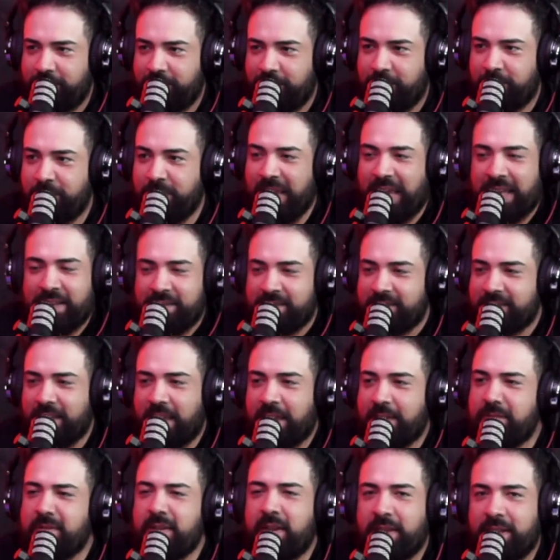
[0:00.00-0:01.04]
But I just
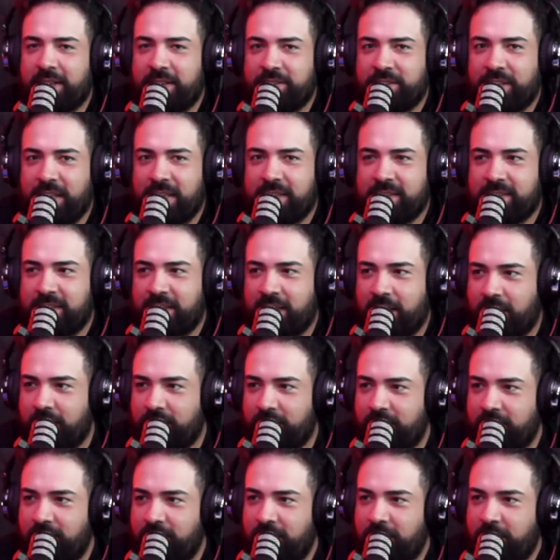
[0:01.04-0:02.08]
haven't had a chance now.
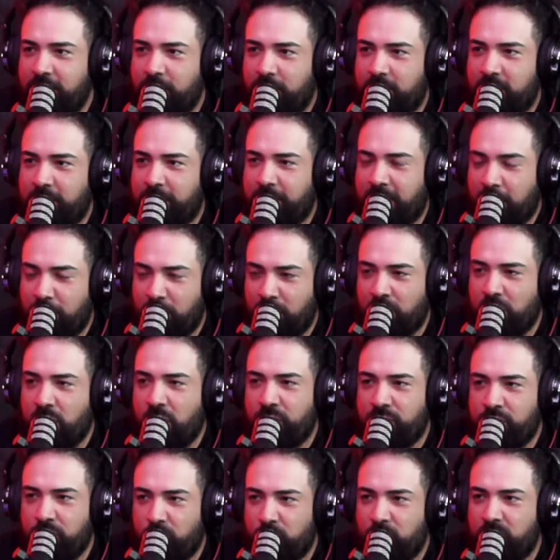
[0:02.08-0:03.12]
I want to go
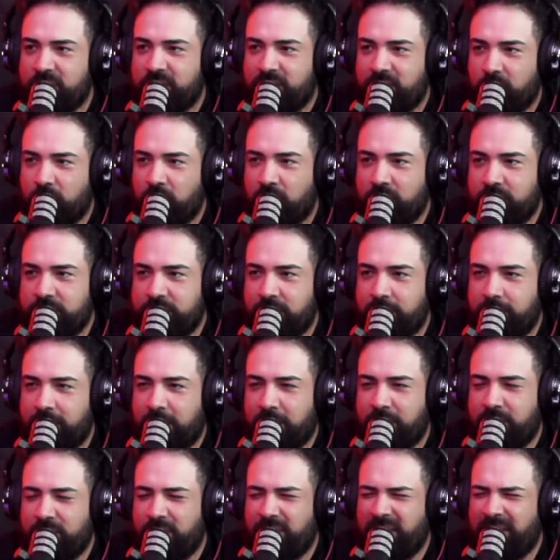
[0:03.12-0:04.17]
in the woods somewhere and trip. I
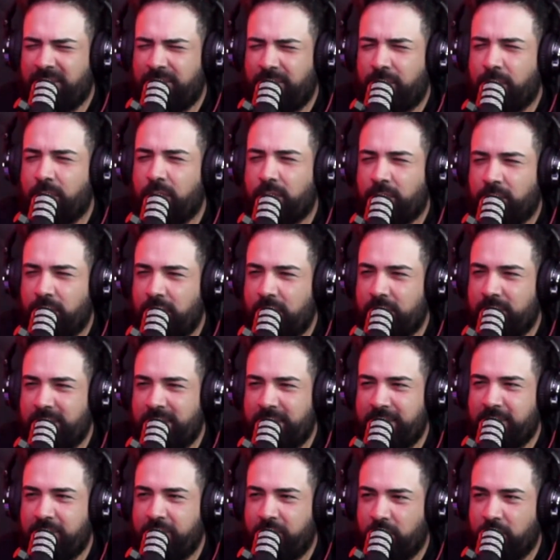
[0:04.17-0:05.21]
want to do like
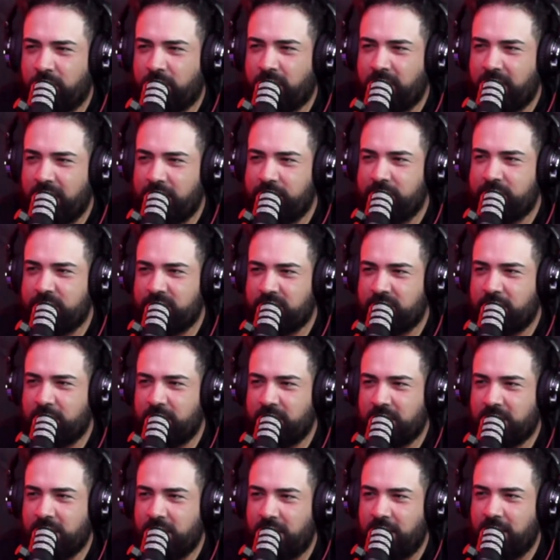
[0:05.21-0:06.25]
4 grams or
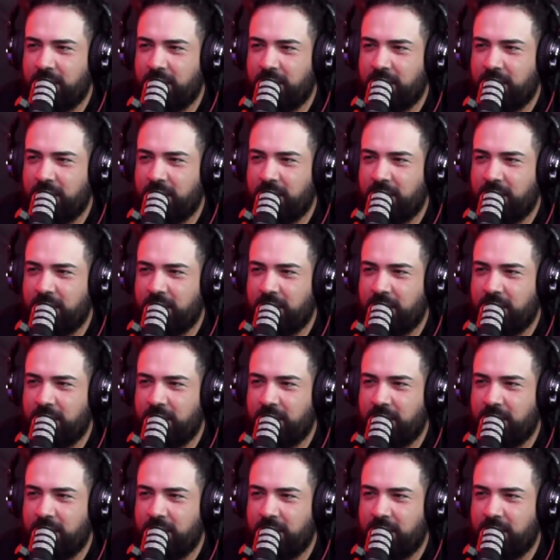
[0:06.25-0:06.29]
something like that.